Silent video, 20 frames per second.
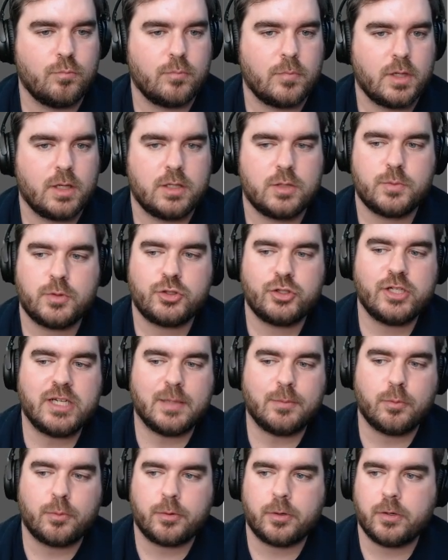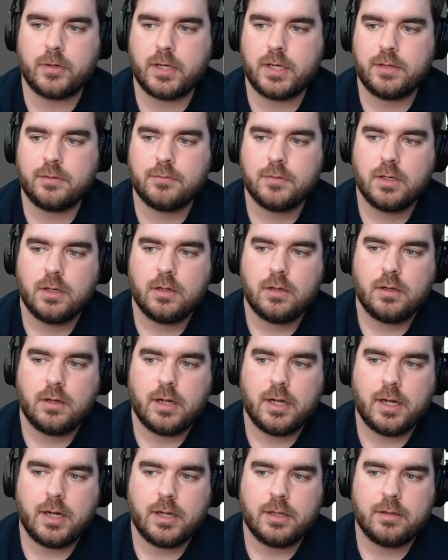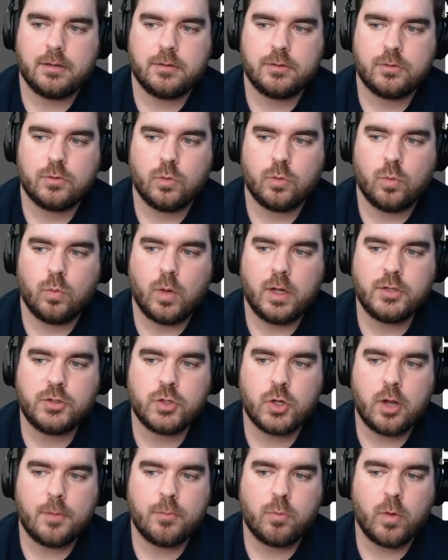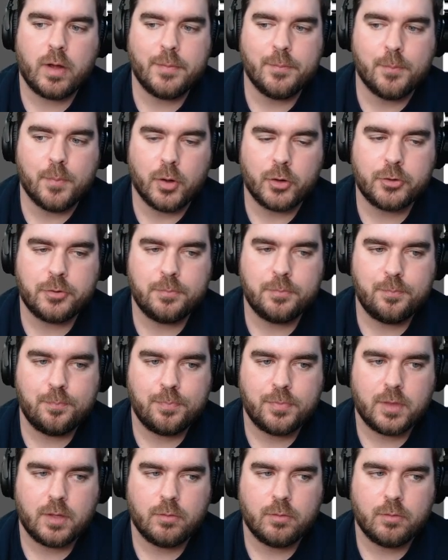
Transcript: Especially double Preordained. 1 top, 1 bottom